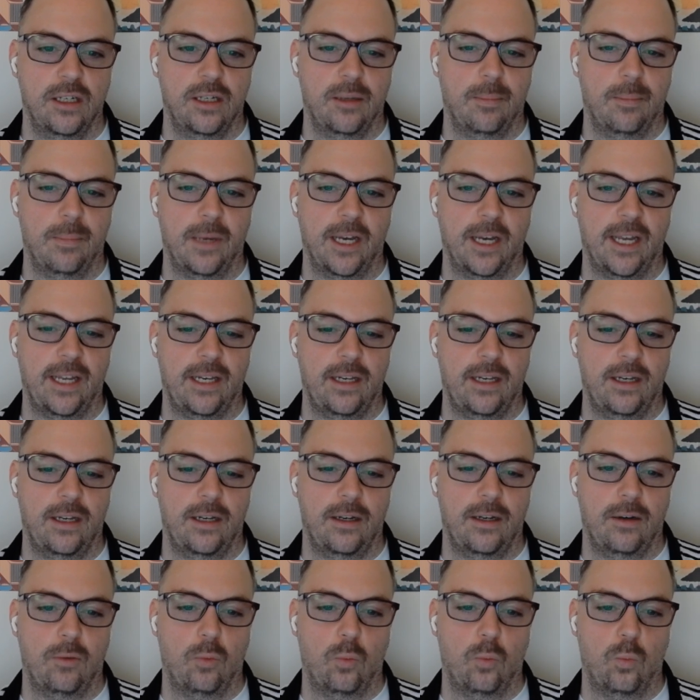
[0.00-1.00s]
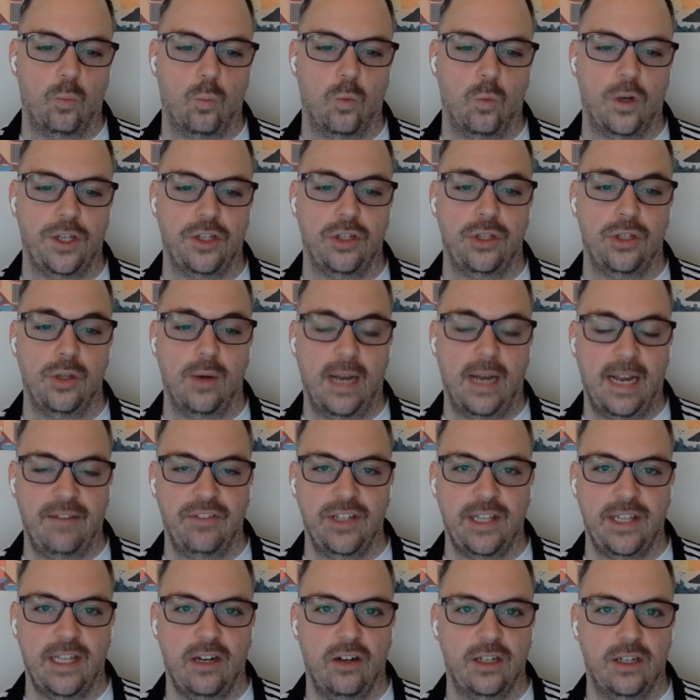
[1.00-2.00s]
But when you do have
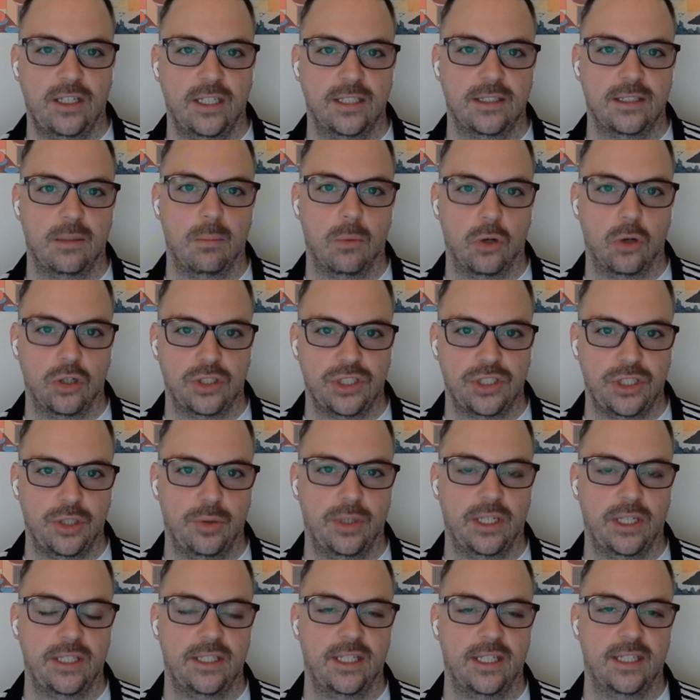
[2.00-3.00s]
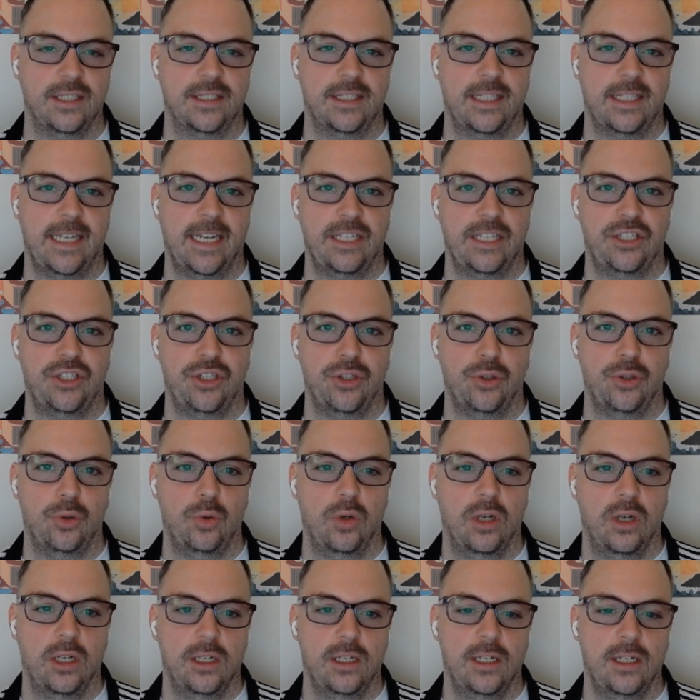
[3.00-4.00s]
it there, it does immerse you and it does get you
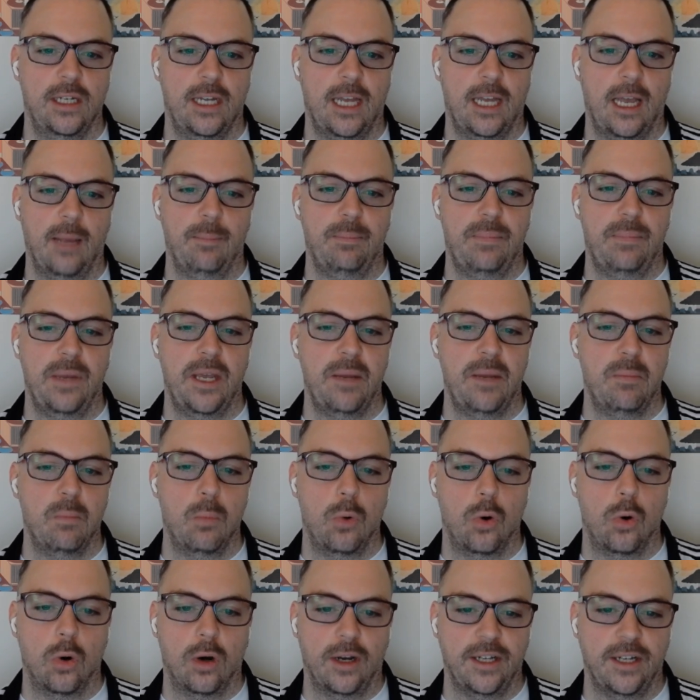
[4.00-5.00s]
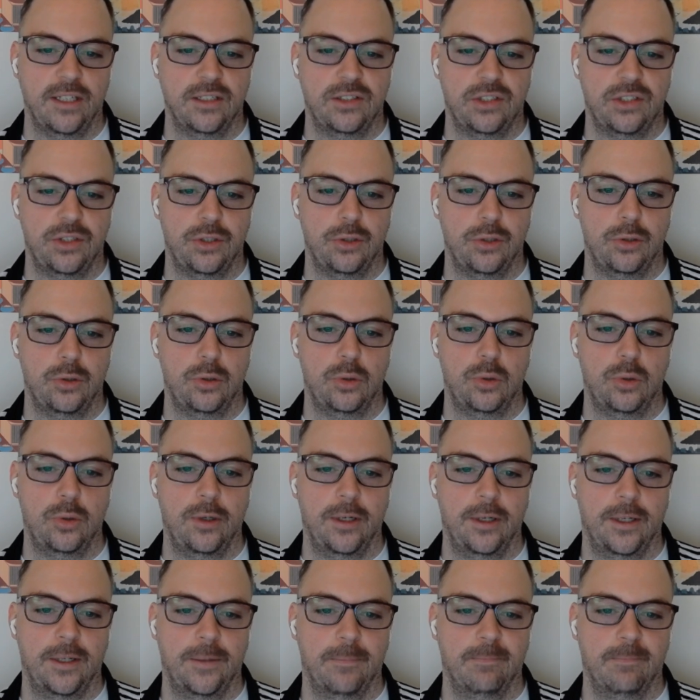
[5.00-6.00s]
a bit more into
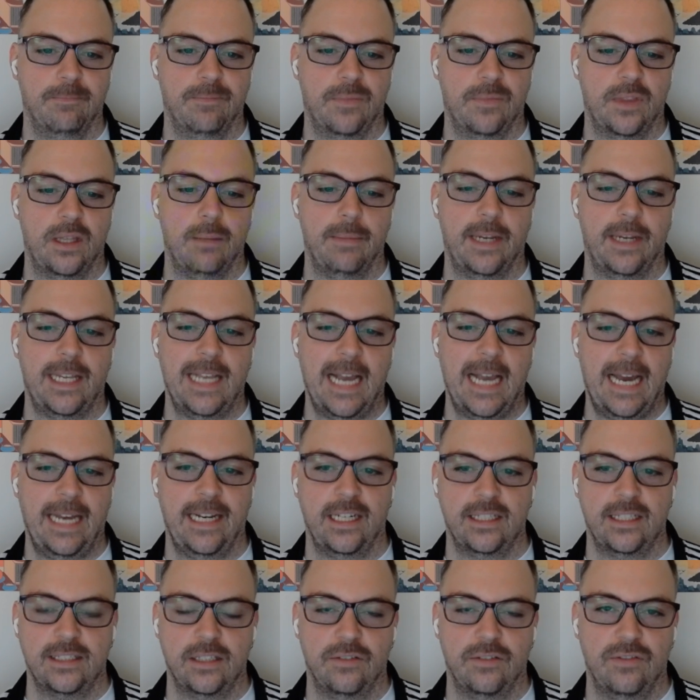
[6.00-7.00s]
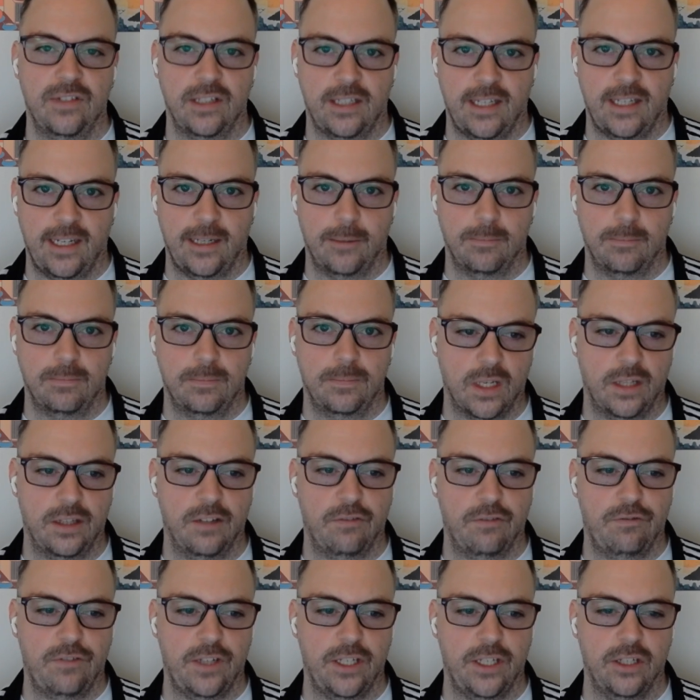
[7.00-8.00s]
the mechanics of the game, the
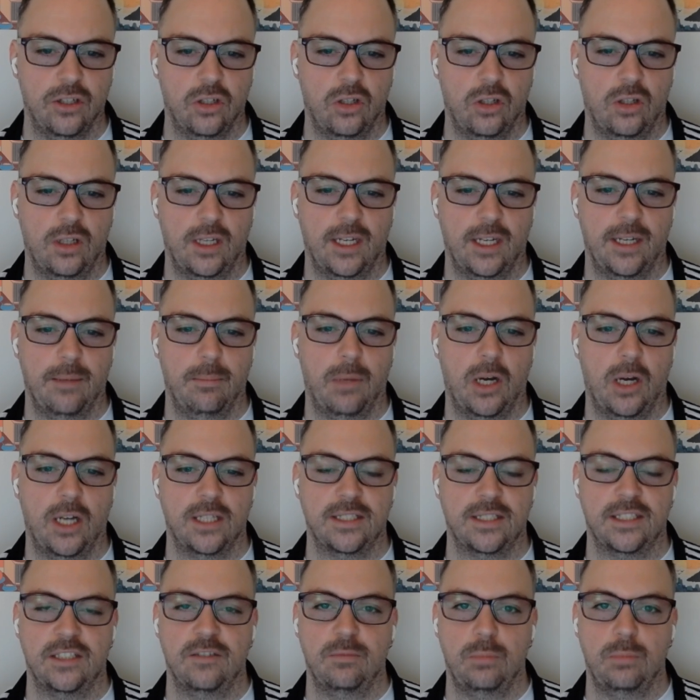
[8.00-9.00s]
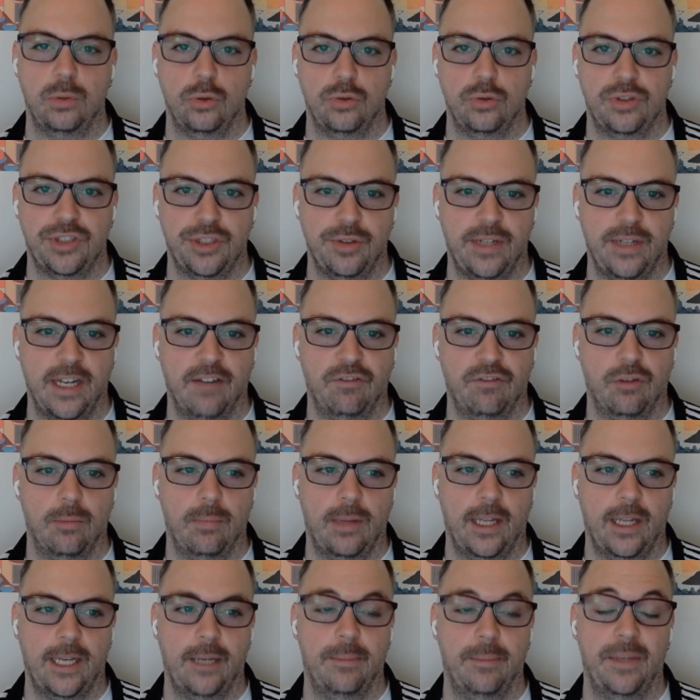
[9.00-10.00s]
feel and positive boost you get from
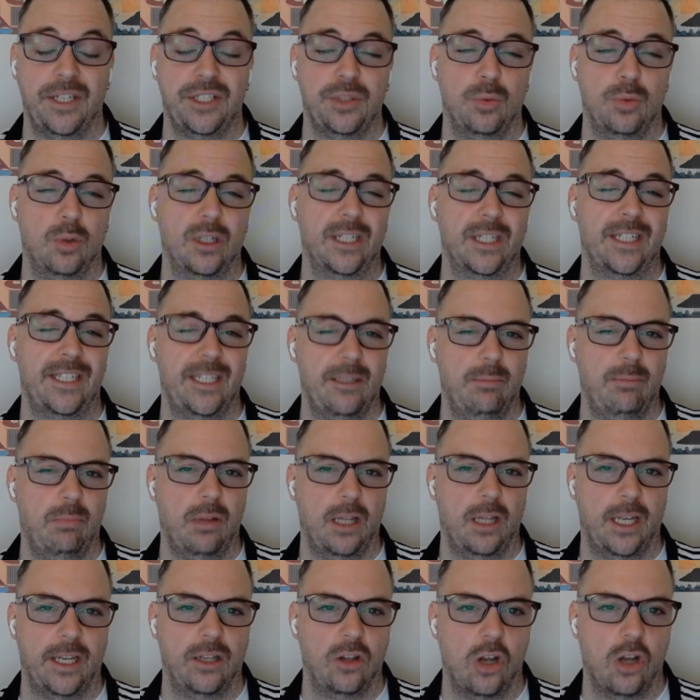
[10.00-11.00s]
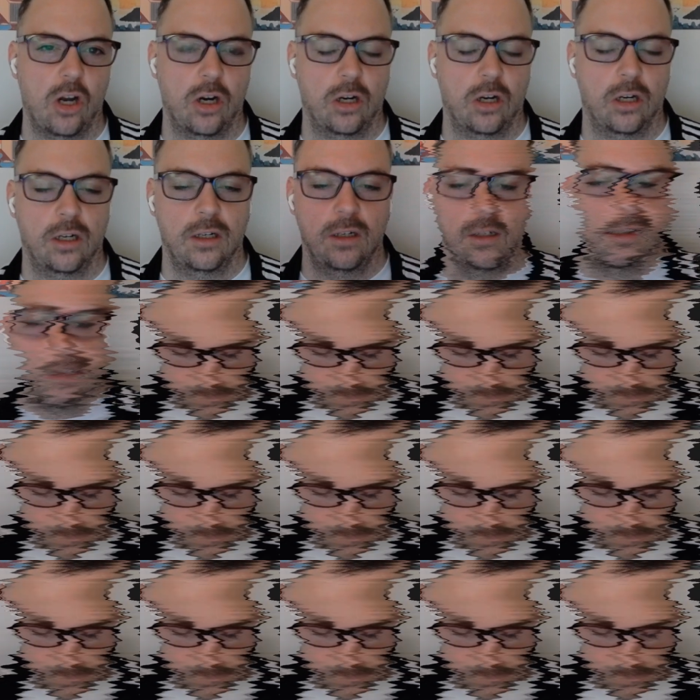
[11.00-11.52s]
playing. It makes you want to keep playing longer.